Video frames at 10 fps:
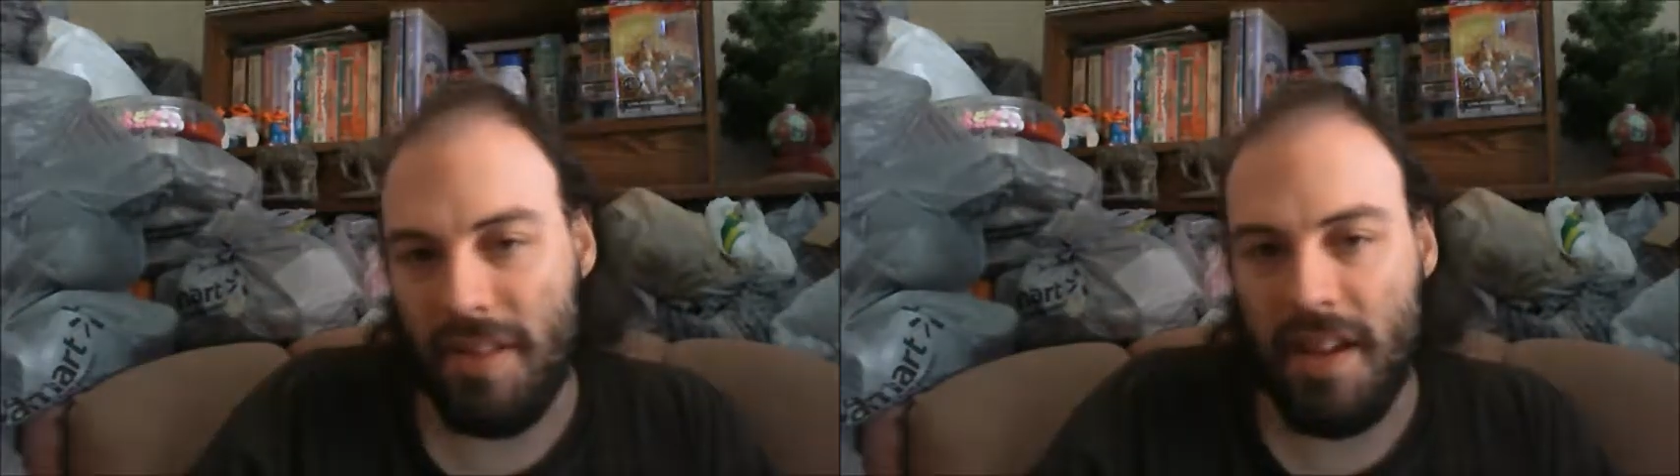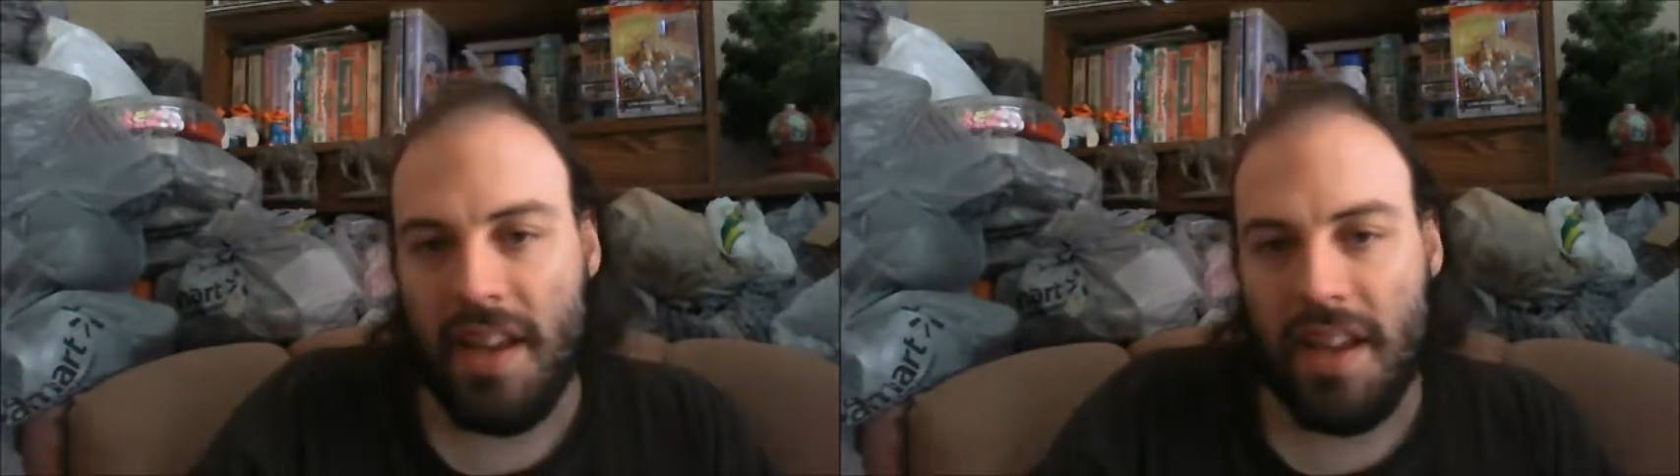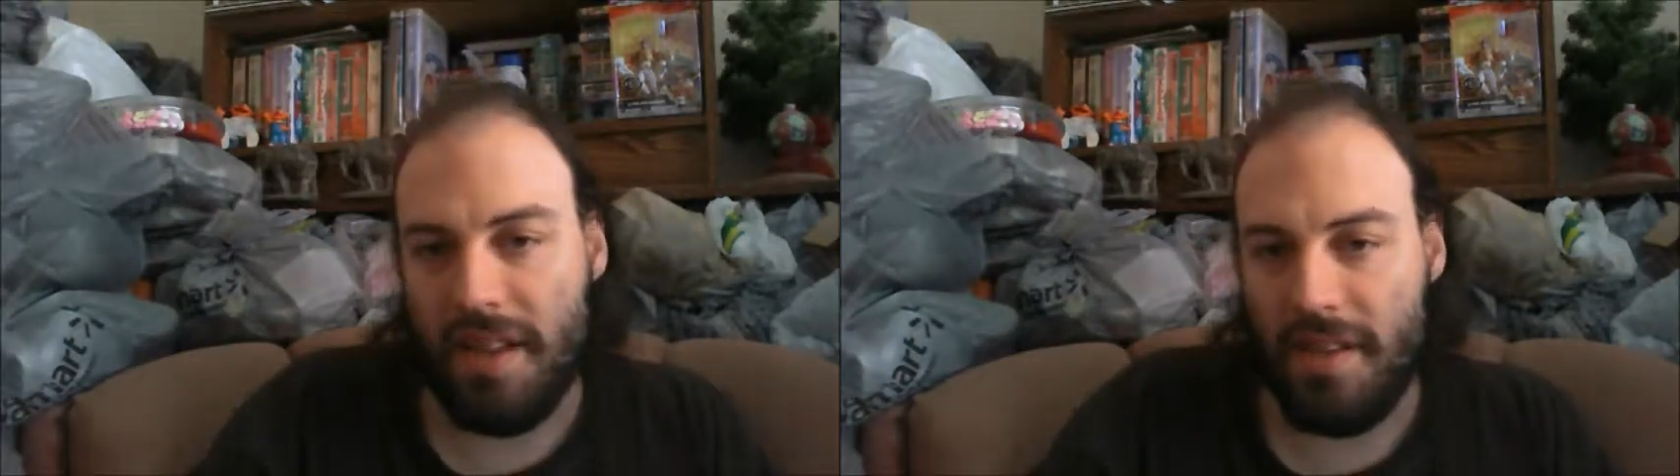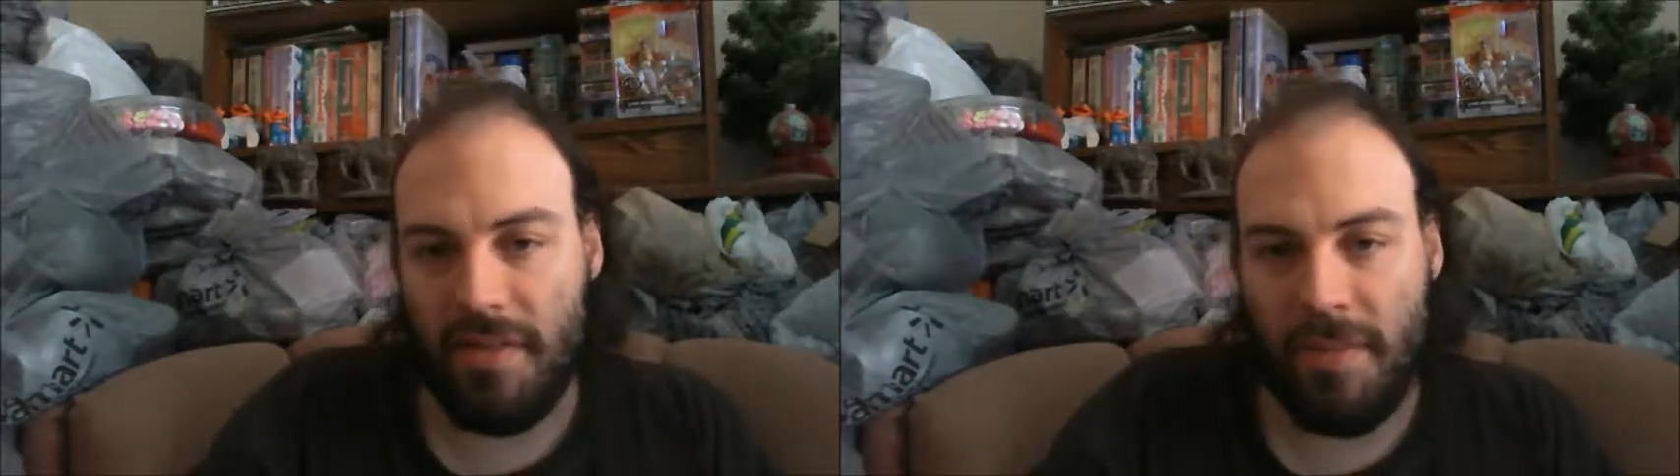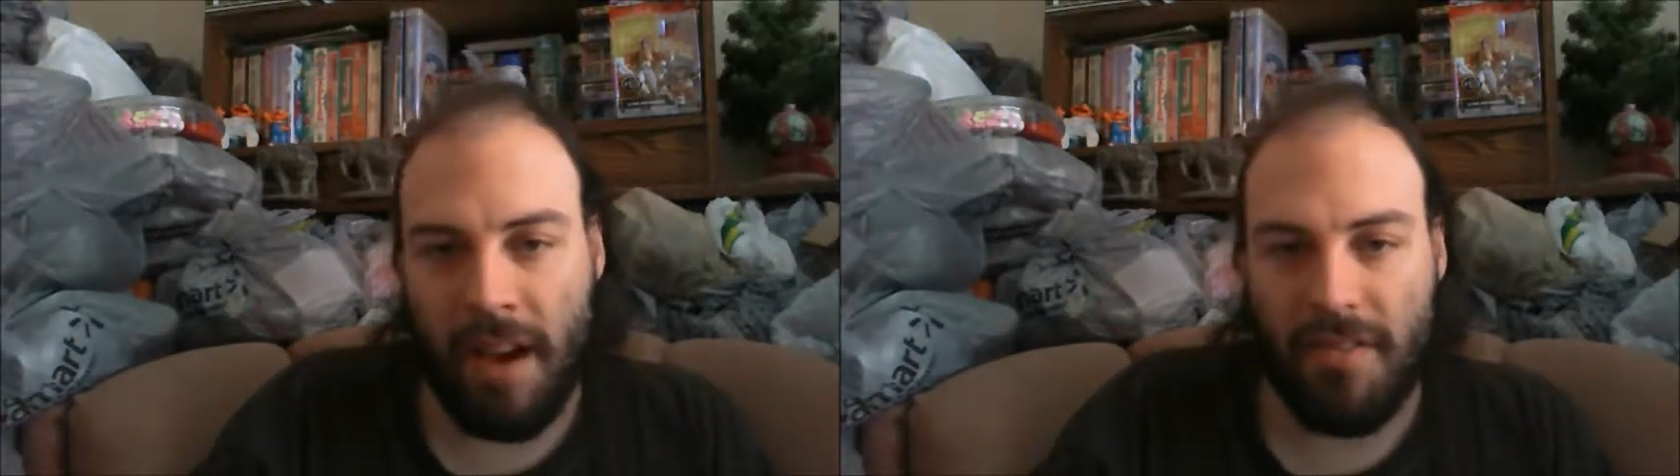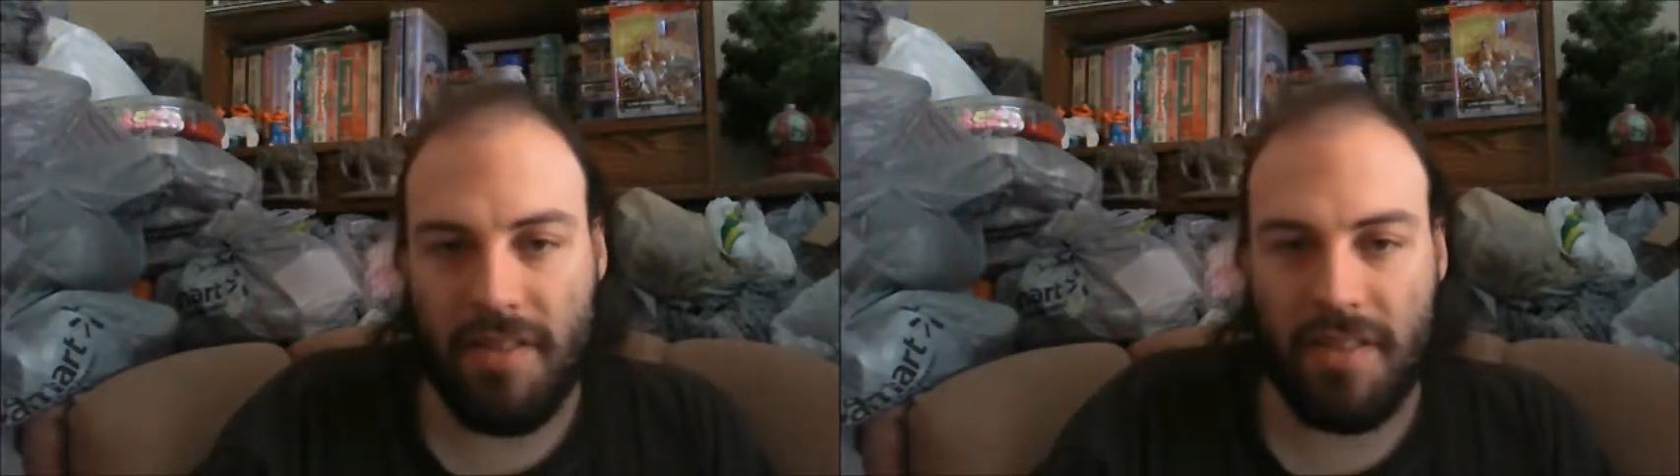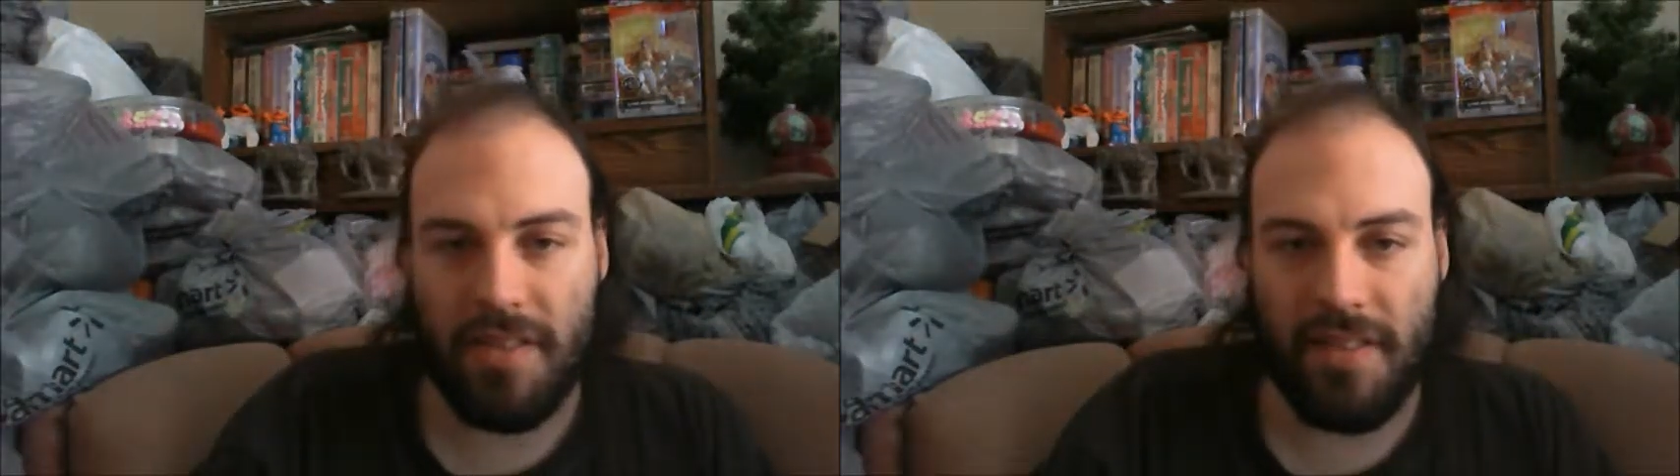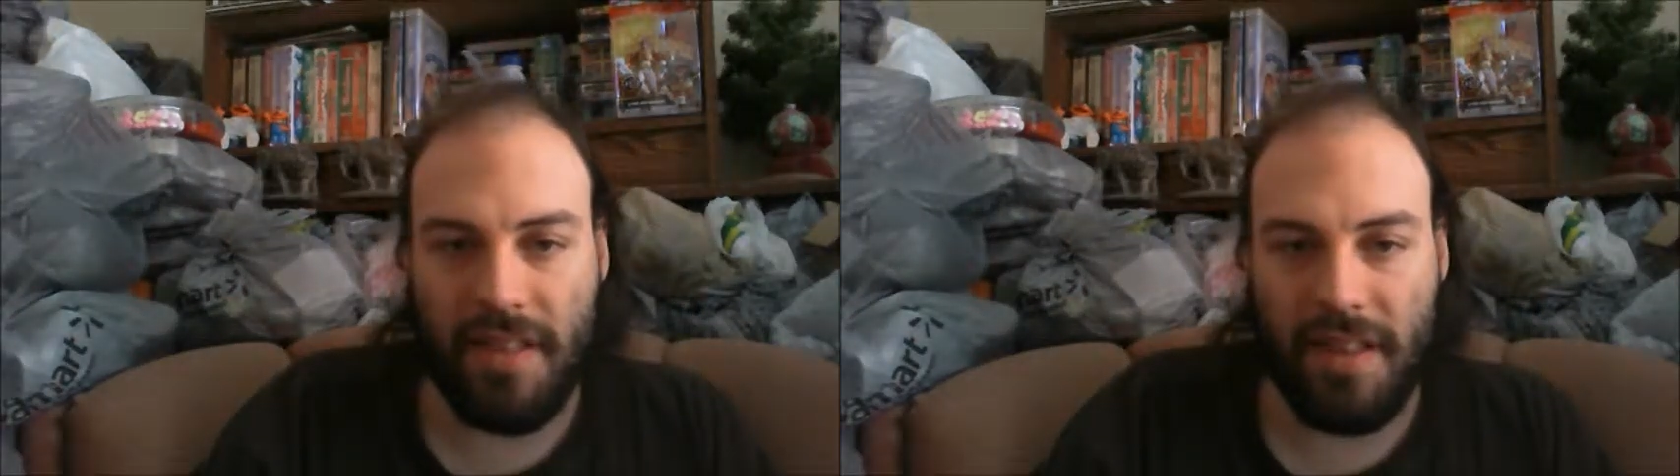history of Power Rangers